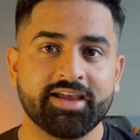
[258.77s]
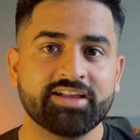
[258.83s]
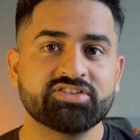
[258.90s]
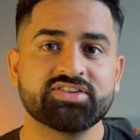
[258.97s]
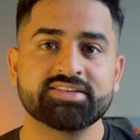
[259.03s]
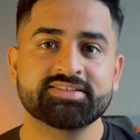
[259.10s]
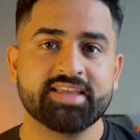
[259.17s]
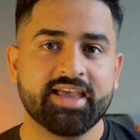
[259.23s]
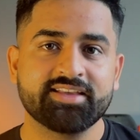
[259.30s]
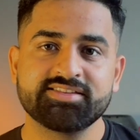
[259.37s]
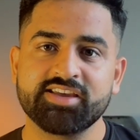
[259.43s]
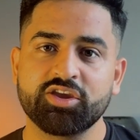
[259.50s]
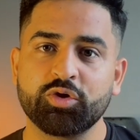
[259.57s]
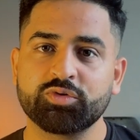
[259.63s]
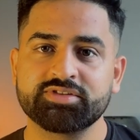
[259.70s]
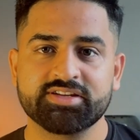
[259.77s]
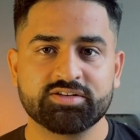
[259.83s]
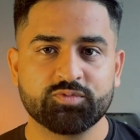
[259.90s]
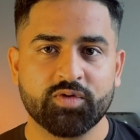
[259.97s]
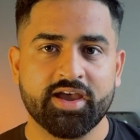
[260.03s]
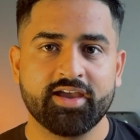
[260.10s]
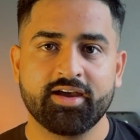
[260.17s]
it just executes it
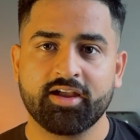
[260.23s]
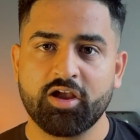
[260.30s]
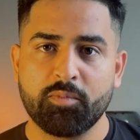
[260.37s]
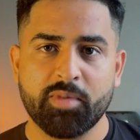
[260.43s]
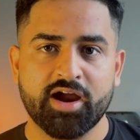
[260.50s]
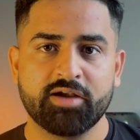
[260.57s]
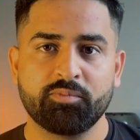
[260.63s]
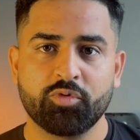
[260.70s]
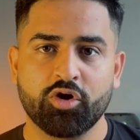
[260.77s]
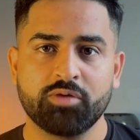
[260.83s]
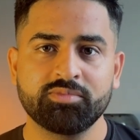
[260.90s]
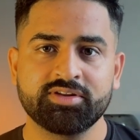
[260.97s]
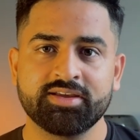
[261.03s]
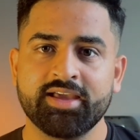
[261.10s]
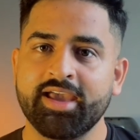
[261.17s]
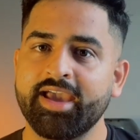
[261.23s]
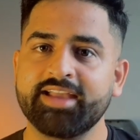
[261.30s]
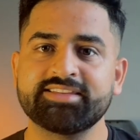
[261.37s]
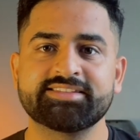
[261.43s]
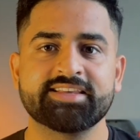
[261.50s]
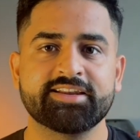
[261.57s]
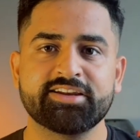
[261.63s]
via command prompt and
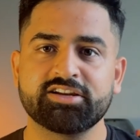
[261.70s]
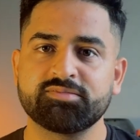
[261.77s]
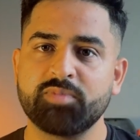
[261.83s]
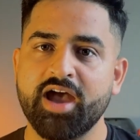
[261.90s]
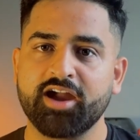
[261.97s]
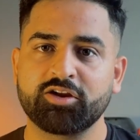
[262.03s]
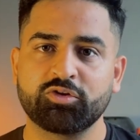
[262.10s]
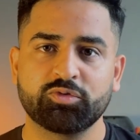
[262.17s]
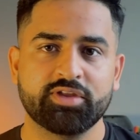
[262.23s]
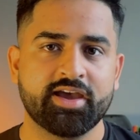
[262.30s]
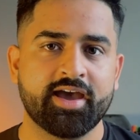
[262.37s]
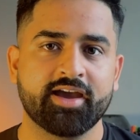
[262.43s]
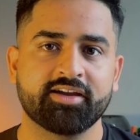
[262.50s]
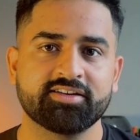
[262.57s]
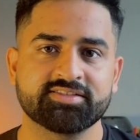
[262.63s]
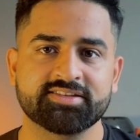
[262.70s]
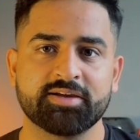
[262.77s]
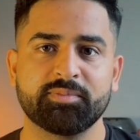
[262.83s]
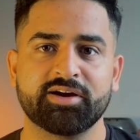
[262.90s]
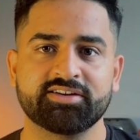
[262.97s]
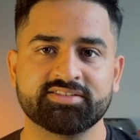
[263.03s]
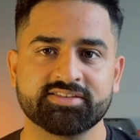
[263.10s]
sends it back to the hacker's
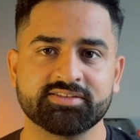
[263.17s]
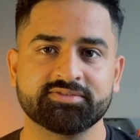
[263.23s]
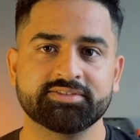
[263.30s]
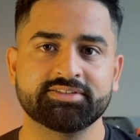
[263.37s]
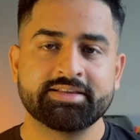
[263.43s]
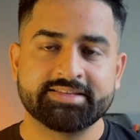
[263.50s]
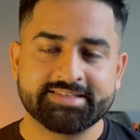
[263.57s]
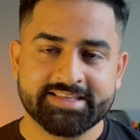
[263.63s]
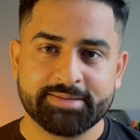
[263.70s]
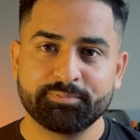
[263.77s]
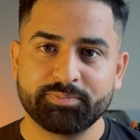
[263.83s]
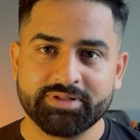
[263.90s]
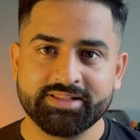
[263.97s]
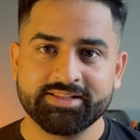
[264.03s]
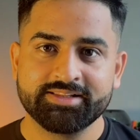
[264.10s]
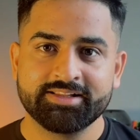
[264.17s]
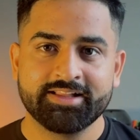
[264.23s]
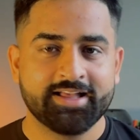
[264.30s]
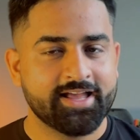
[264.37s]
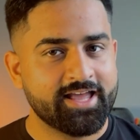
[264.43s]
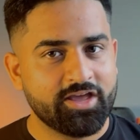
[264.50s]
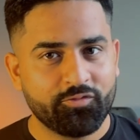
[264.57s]
command server. Simple,
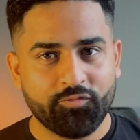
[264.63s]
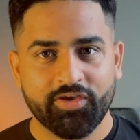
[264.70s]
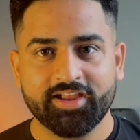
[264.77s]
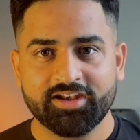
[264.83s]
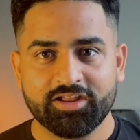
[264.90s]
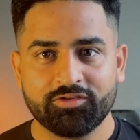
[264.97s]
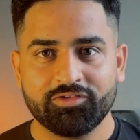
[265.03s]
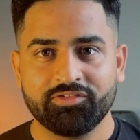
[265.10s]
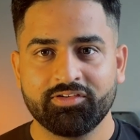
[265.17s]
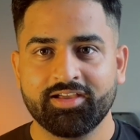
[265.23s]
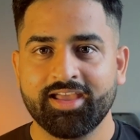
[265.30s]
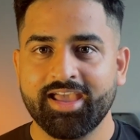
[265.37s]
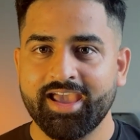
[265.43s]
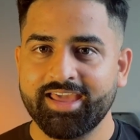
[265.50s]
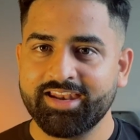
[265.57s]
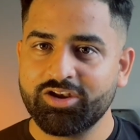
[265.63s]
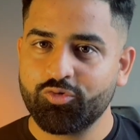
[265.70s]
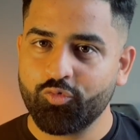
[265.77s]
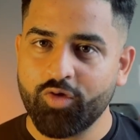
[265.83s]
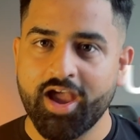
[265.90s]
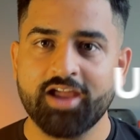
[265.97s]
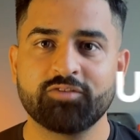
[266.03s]
effective, and it
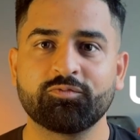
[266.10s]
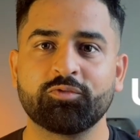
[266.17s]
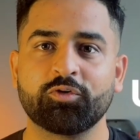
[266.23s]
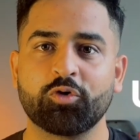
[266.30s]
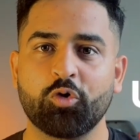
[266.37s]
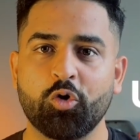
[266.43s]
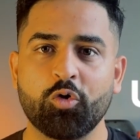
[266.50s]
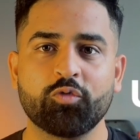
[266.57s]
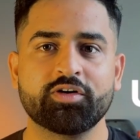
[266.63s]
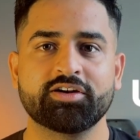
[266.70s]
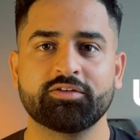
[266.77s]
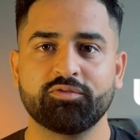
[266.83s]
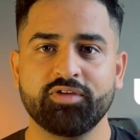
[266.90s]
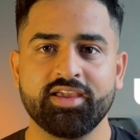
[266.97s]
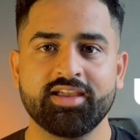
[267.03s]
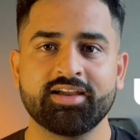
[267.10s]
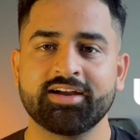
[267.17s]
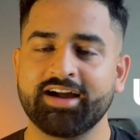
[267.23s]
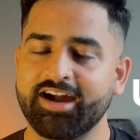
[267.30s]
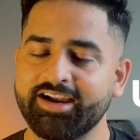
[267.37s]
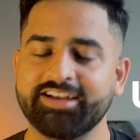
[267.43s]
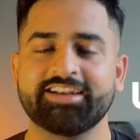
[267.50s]
ran for over a week
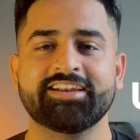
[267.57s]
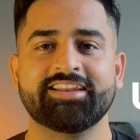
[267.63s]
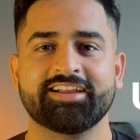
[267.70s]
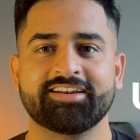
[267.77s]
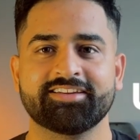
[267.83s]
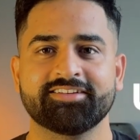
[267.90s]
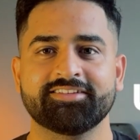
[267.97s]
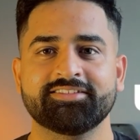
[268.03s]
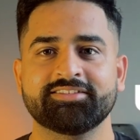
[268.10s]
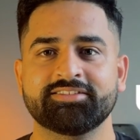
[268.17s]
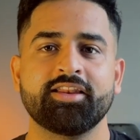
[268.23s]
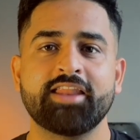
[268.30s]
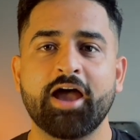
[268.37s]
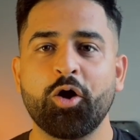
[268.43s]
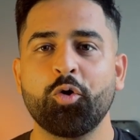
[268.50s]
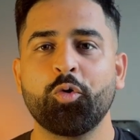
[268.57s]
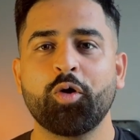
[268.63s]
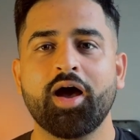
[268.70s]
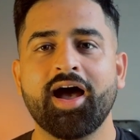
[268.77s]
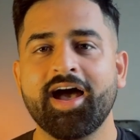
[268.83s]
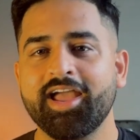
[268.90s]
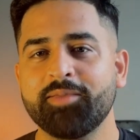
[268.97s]
undetected. Now,
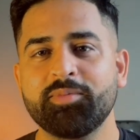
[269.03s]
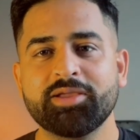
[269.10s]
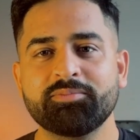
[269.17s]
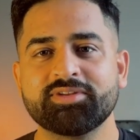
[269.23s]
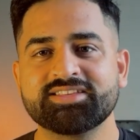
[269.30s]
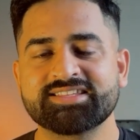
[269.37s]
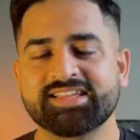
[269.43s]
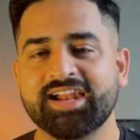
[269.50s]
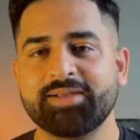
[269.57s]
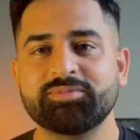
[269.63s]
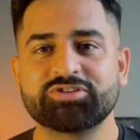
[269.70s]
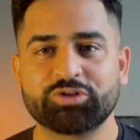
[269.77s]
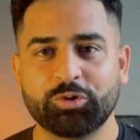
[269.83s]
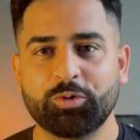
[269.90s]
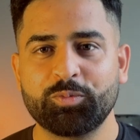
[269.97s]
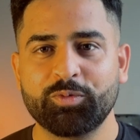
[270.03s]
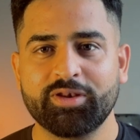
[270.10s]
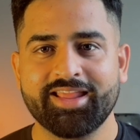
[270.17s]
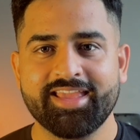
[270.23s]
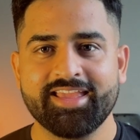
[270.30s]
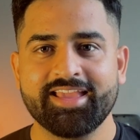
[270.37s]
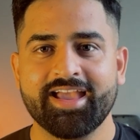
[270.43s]
IBM described
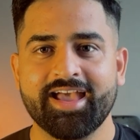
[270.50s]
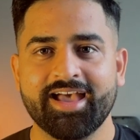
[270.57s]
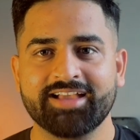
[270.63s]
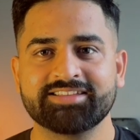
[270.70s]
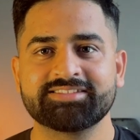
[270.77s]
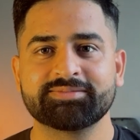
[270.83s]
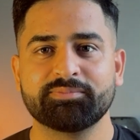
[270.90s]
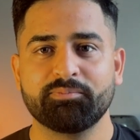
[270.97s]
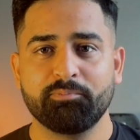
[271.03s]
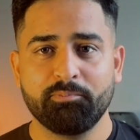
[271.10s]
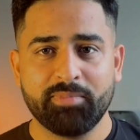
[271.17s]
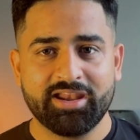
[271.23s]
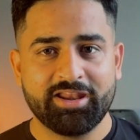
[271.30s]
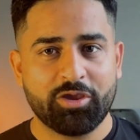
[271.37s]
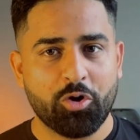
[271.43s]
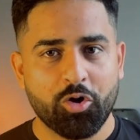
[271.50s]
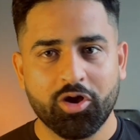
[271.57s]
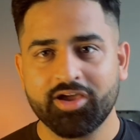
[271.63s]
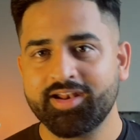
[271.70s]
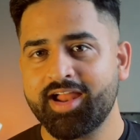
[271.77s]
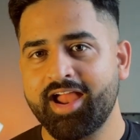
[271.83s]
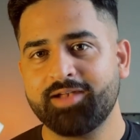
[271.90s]
Slopoly as
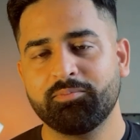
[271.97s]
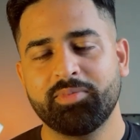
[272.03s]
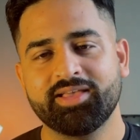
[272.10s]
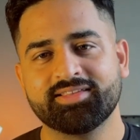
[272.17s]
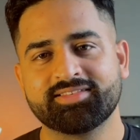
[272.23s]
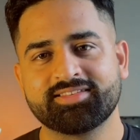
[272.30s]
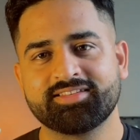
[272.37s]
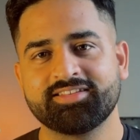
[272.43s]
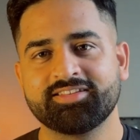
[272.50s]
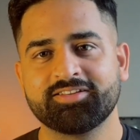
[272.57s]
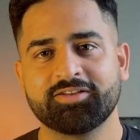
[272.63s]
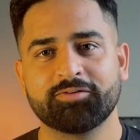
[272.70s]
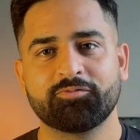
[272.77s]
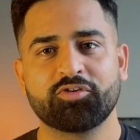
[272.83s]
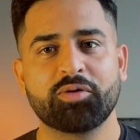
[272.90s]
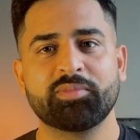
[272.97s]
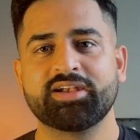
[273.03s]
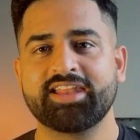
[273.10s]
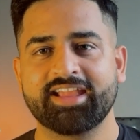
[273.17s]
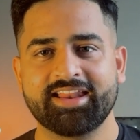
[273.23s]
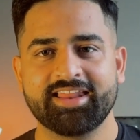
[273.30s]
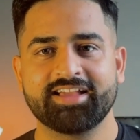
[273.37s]
mediocre at best from a
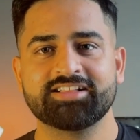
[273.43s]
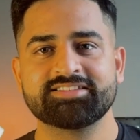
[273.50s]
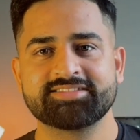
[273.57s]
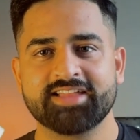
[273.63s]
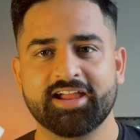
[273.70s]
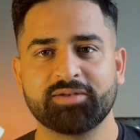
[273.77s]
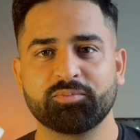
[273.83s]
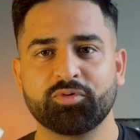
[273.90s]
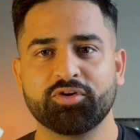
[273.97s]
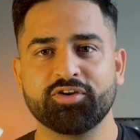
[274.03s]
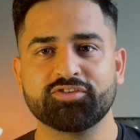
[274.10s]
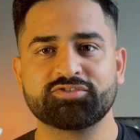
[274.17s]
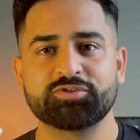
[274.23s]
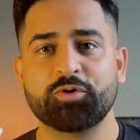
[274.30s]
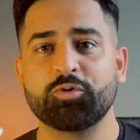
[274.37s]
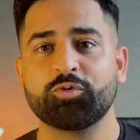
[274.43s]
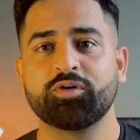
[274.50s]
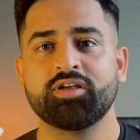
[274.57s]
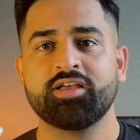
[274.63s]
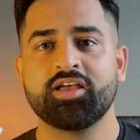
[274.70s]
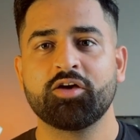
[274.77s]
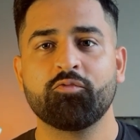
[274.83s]
technical standpoint. So
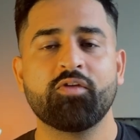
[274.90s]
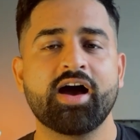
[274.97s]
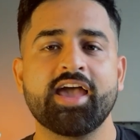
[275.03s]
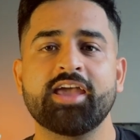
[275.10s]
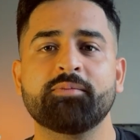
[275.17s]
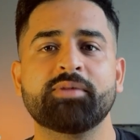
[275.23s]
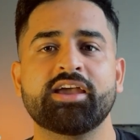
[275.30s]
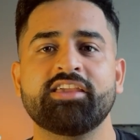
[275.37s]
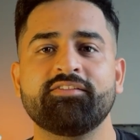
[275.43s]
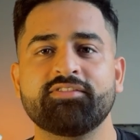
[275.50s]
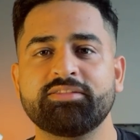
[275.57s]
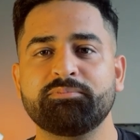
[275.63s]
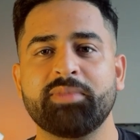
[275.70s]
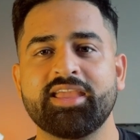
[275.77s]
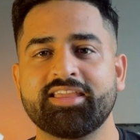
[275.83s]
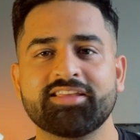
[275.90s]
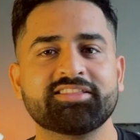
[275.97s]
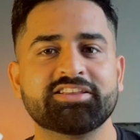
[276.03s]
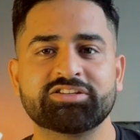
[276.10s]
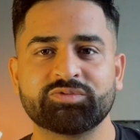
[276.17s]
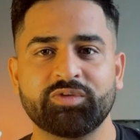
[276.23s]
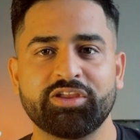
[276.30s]
why am I even making
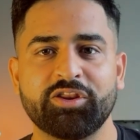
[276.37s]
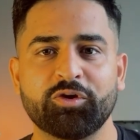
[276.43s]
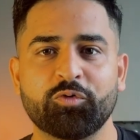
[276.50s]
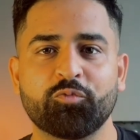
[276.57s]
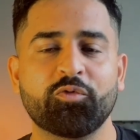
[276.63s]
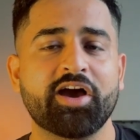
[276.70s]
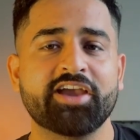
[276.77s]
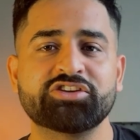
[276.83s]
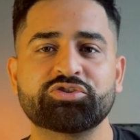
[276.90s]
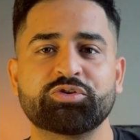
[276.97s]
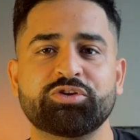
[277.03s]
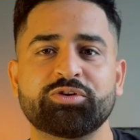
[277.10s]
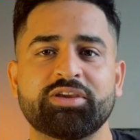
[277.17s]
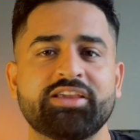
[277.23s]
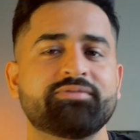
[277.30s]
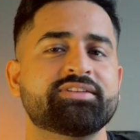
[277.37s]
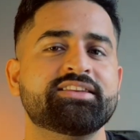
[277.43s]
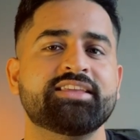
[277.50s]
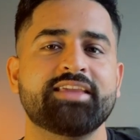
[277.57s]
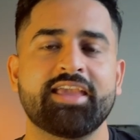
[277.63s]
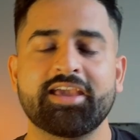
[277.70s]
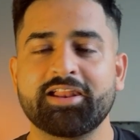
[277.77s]
this video? Why should you even
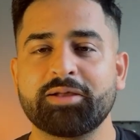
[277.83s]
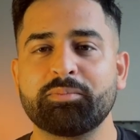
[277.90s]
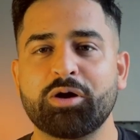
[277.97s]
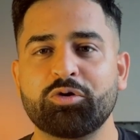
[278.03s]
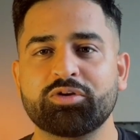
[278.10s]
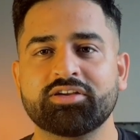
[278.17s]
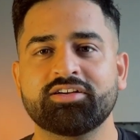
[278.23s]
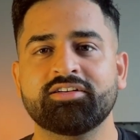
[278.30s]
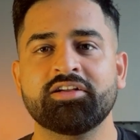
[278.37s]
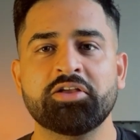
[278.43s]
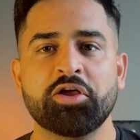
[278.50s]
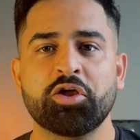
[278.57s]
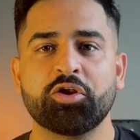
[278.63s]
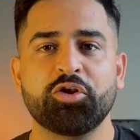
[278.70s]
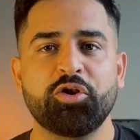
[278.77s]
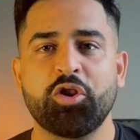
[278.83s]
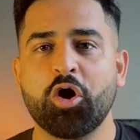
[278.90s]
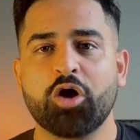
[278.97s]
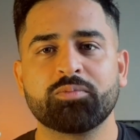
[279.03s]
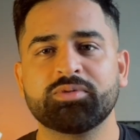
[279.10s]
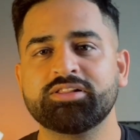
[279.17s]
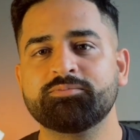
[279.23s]
care about a
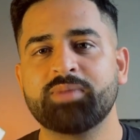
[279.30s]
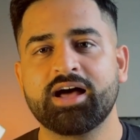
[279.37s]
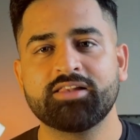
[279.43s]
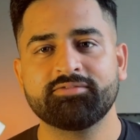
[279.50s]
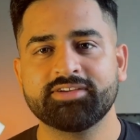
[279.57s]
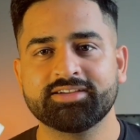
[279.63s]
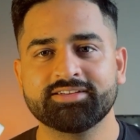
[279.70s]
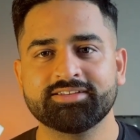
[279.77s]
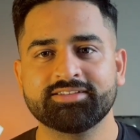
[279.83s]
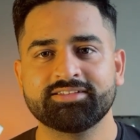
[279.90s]
normal malware?